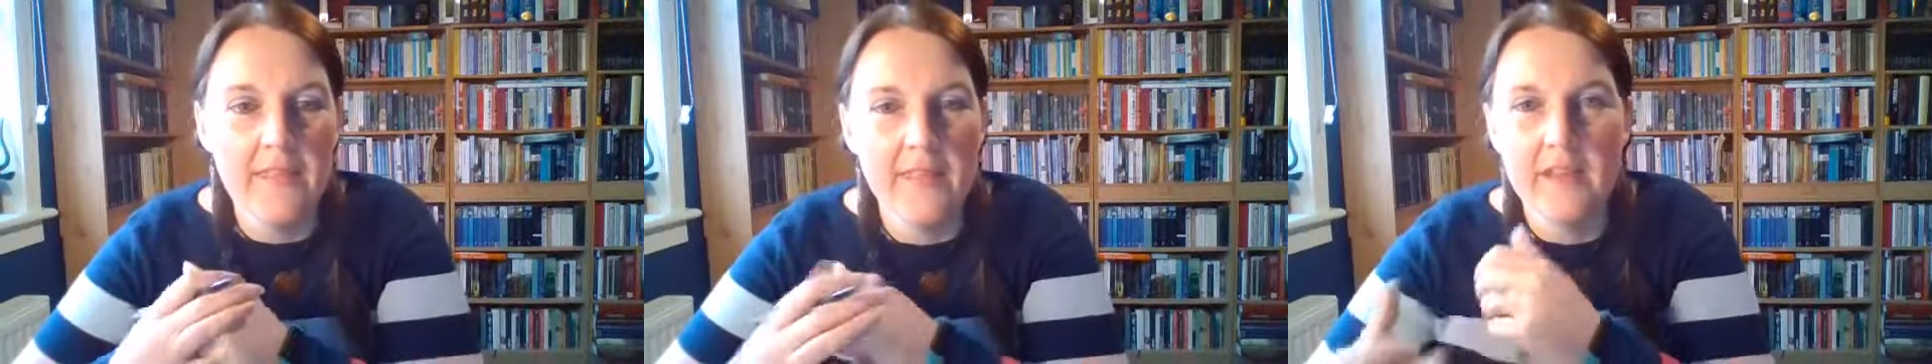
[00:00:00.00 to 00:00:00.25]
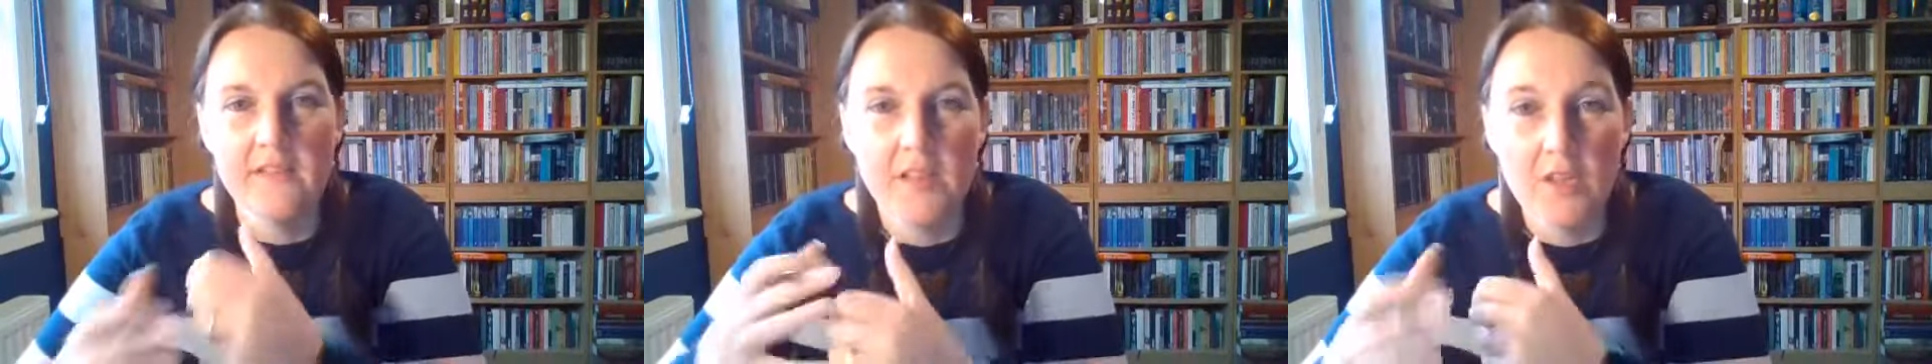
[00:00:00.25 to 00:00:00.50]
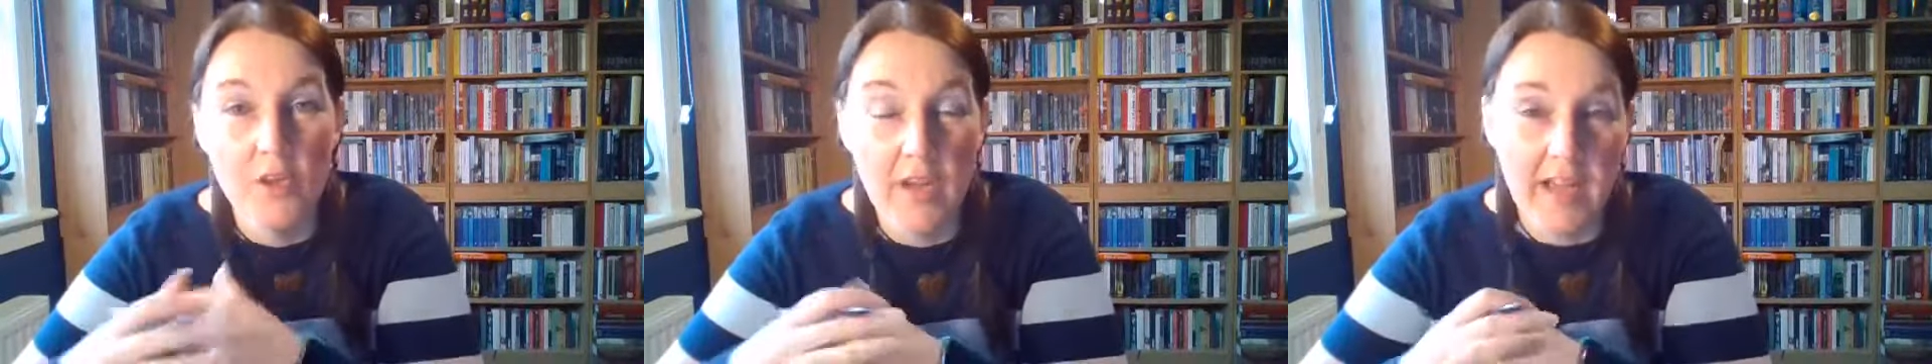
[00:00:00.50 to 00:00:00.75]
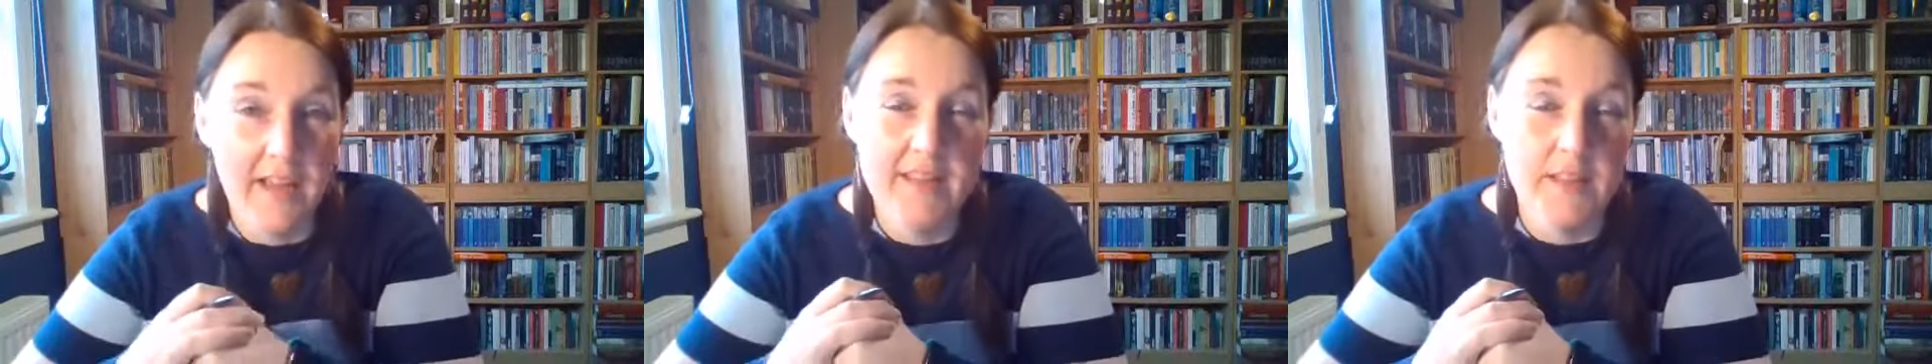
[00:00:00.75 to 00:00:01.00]
things to look
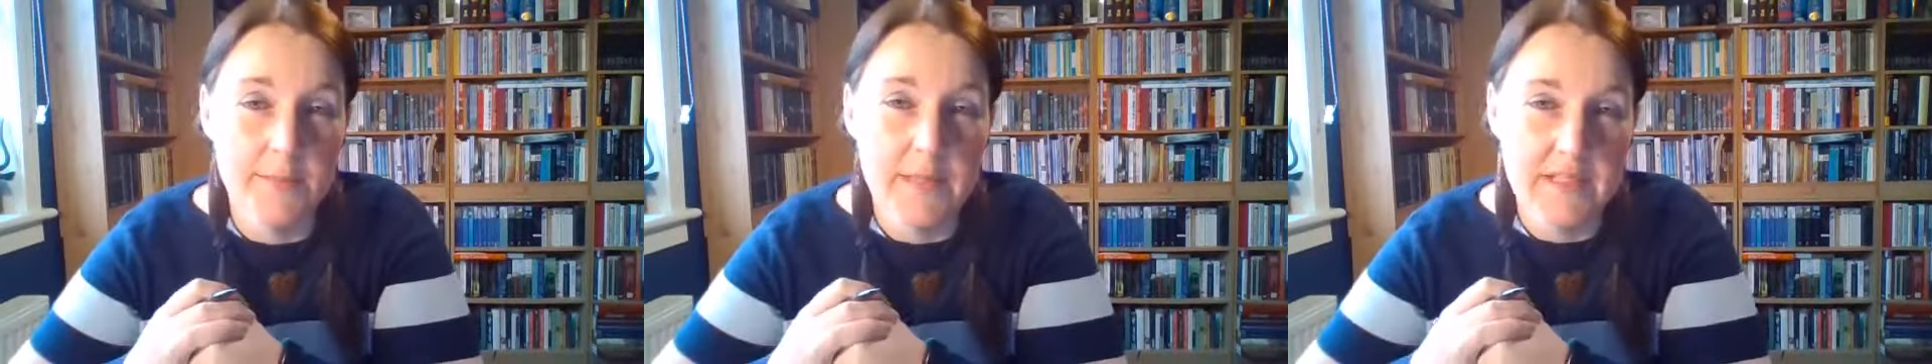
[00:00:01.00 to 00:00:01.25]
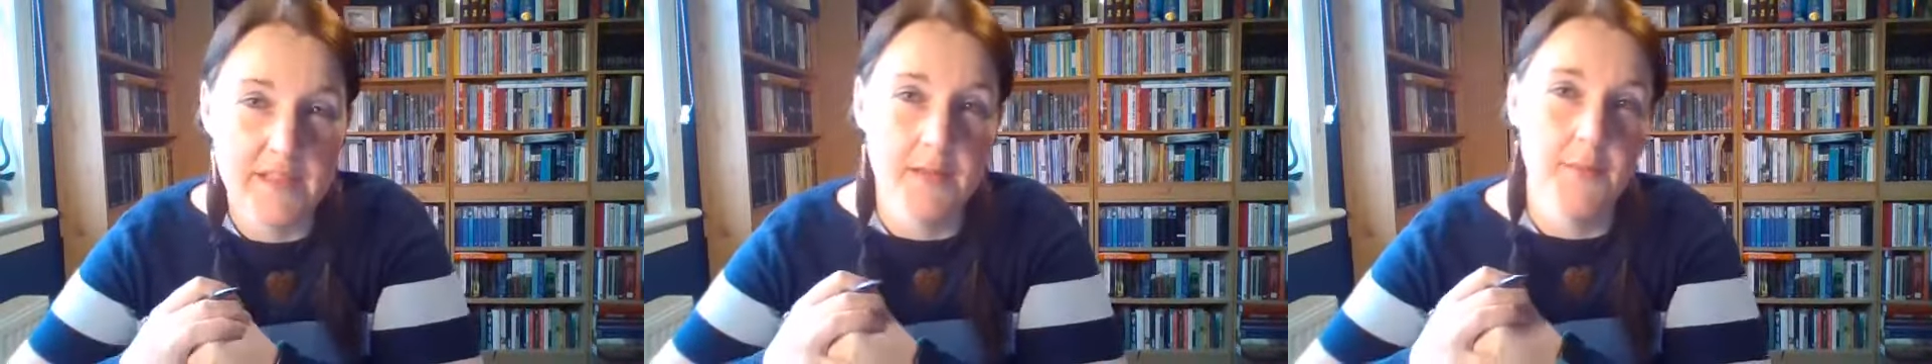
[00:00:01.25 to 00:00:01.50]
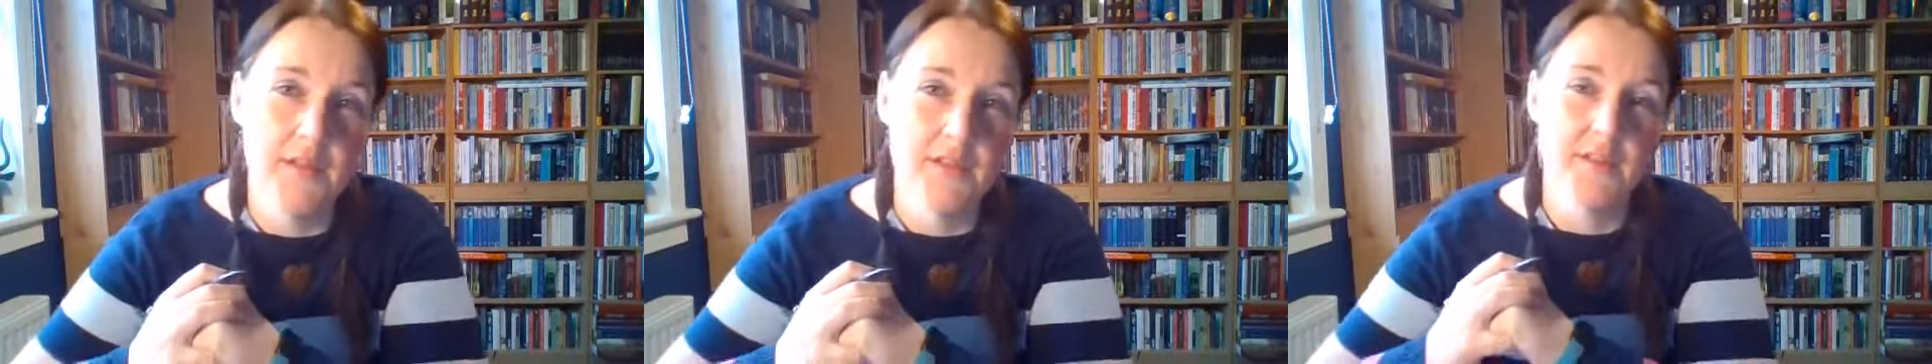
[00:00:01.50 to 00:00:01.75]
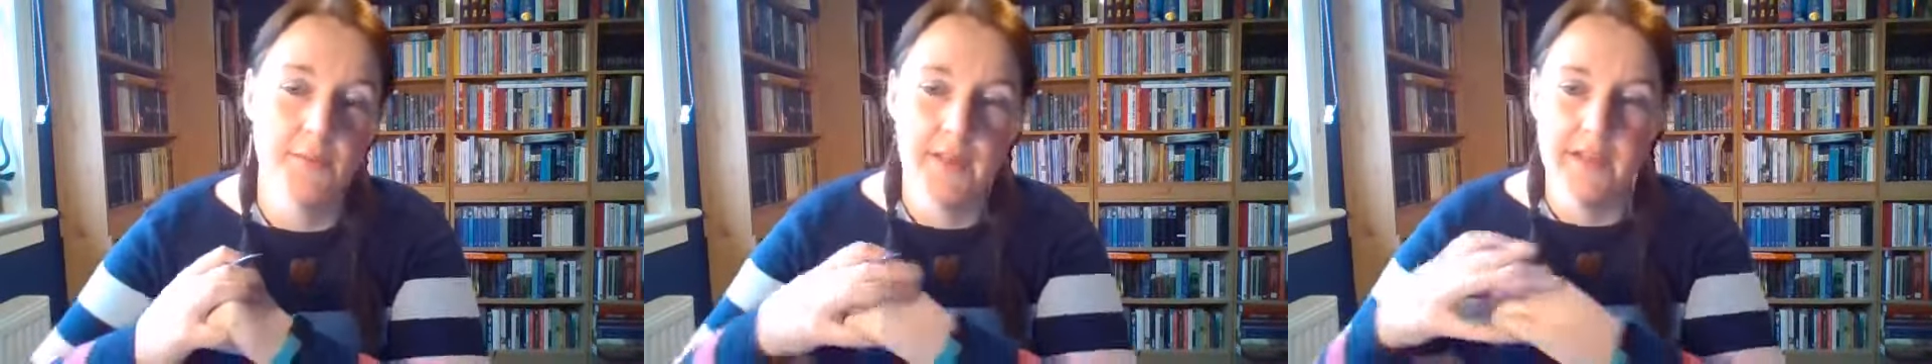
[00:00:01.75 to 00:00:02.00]
at in the meantime and
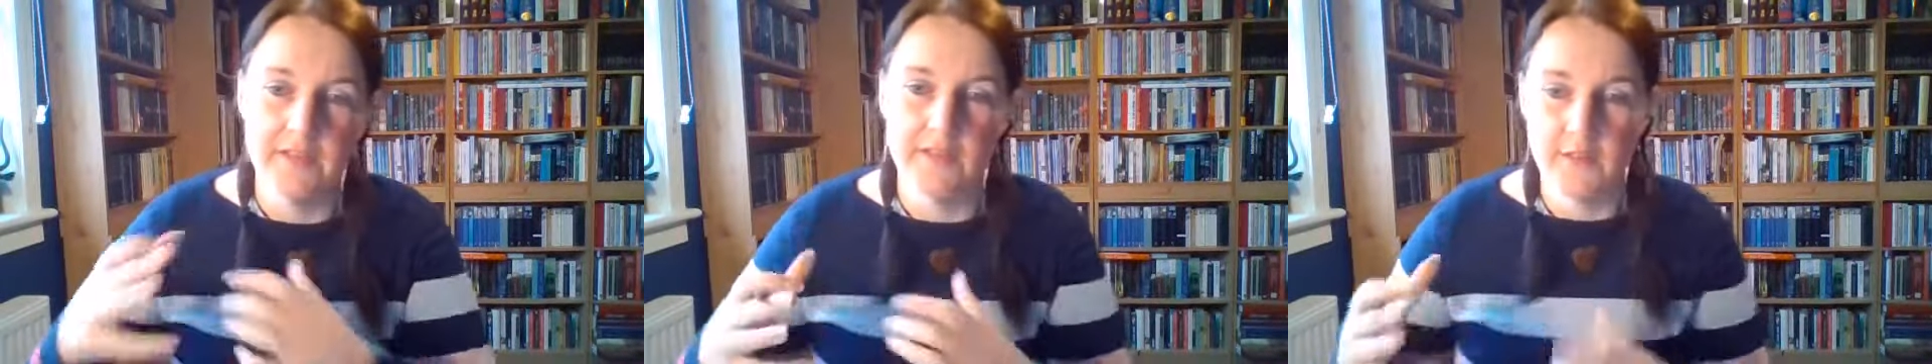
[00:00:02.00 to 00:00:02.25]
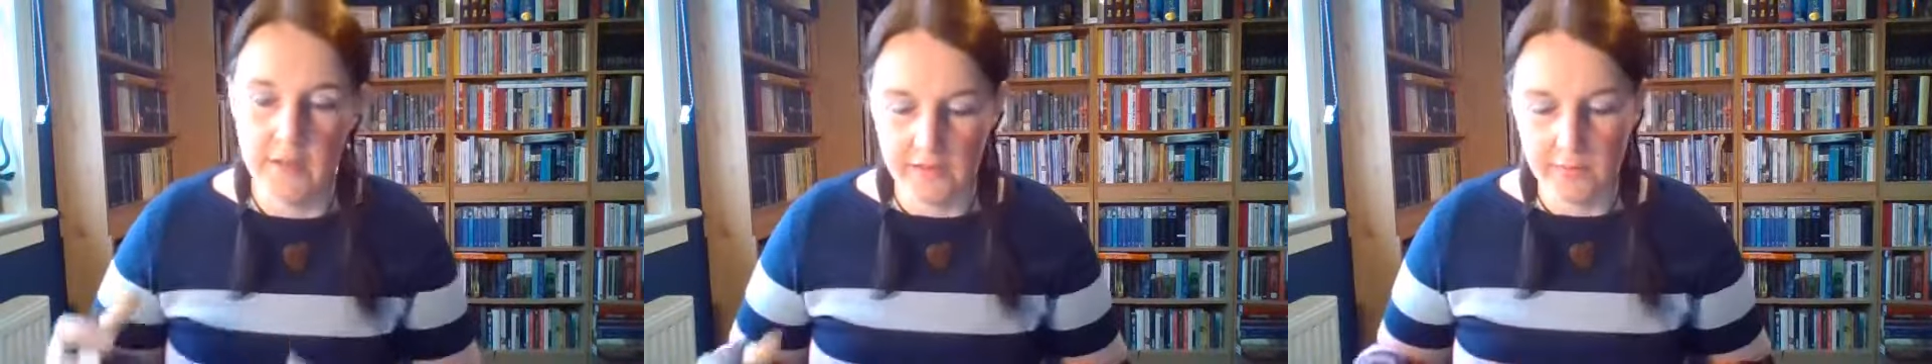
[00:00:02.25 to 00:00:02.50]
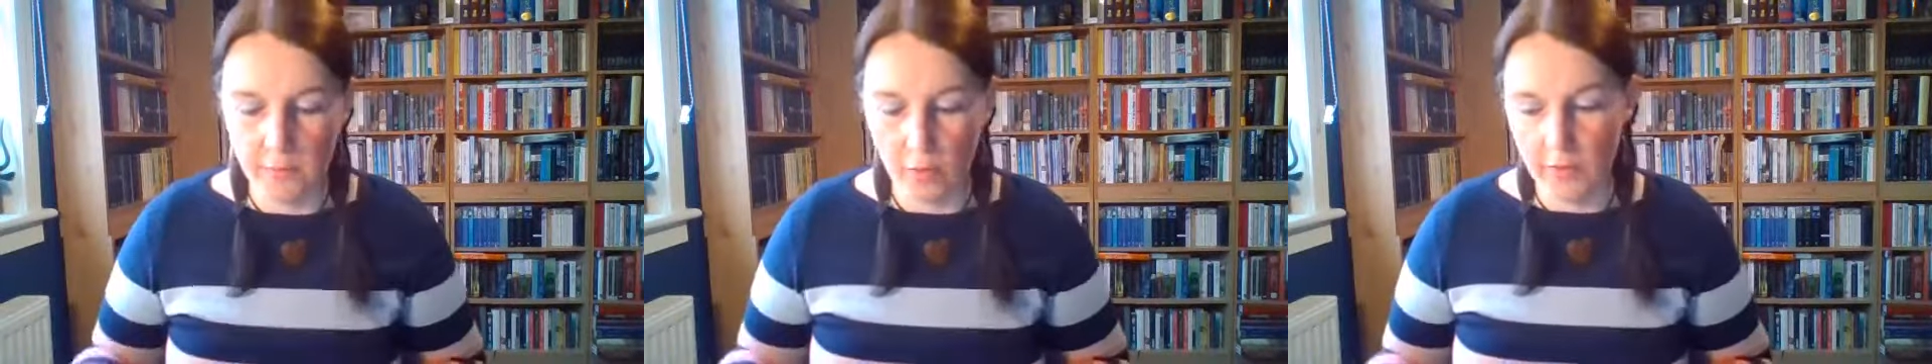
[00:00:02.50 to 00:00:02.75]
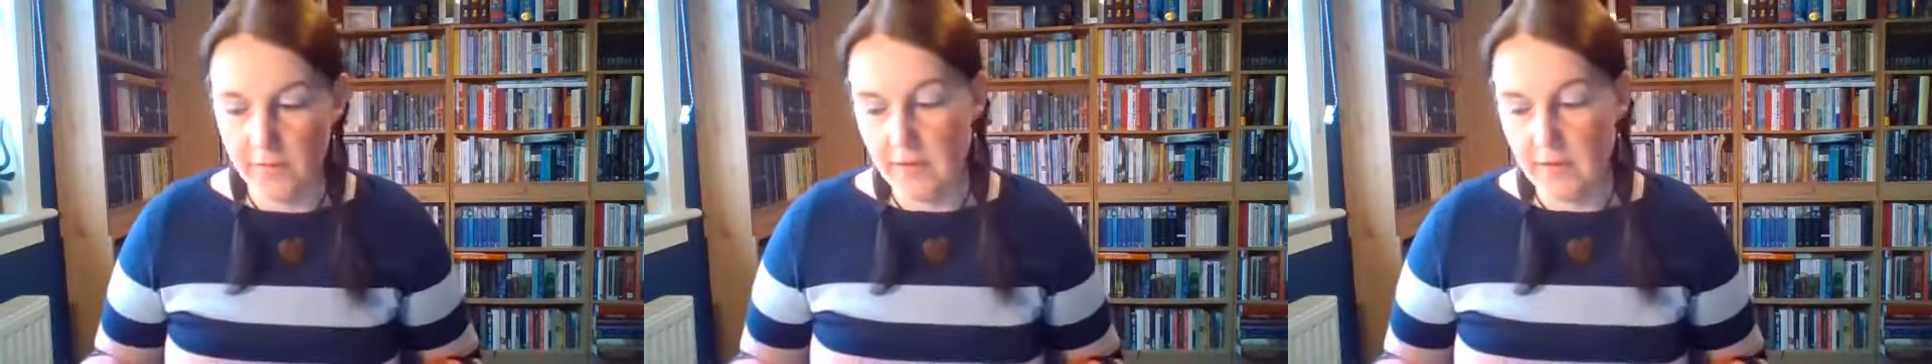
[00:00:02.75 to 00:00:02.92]
some places to explore